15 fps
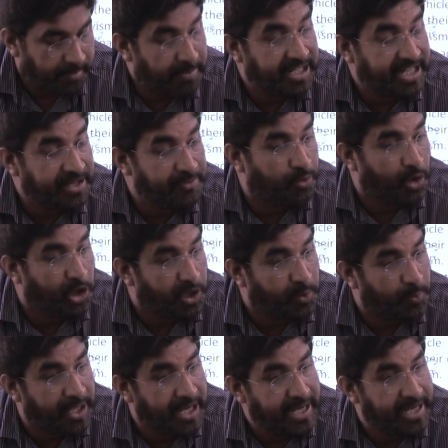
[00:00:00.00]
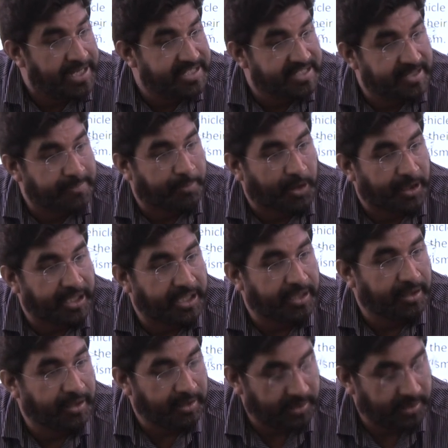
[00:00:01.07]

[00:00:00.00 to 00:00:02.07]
but in what way it is important?